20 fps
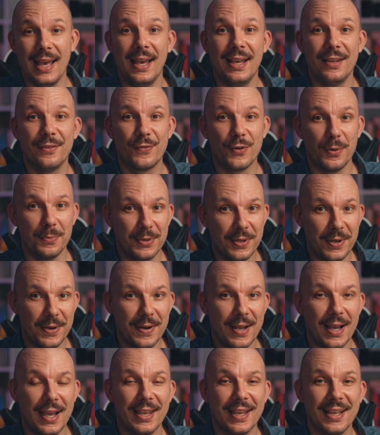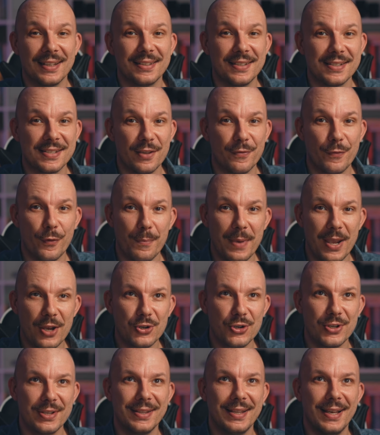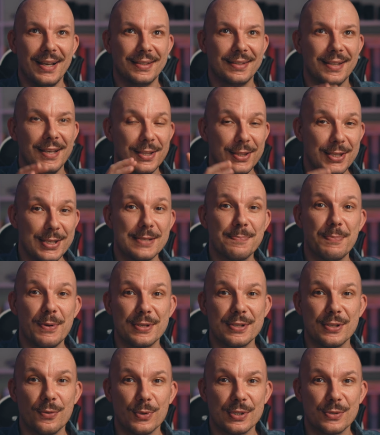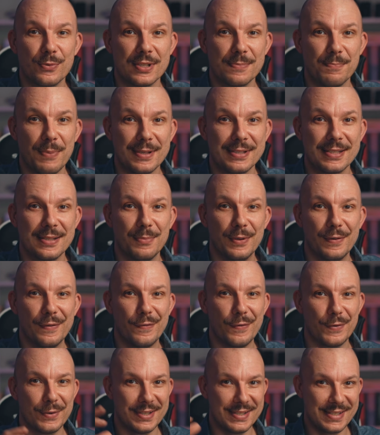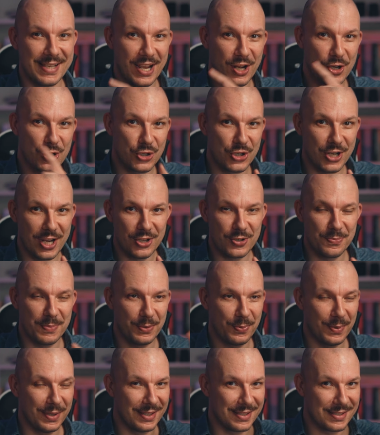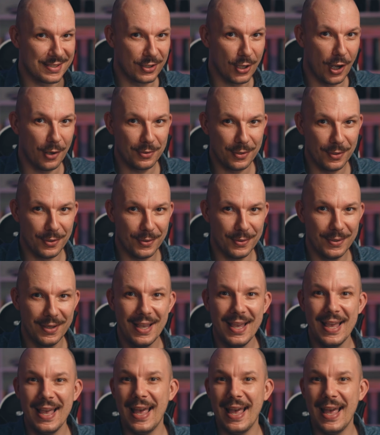And from there I got this information that this person was responsible for this exchange between this town hall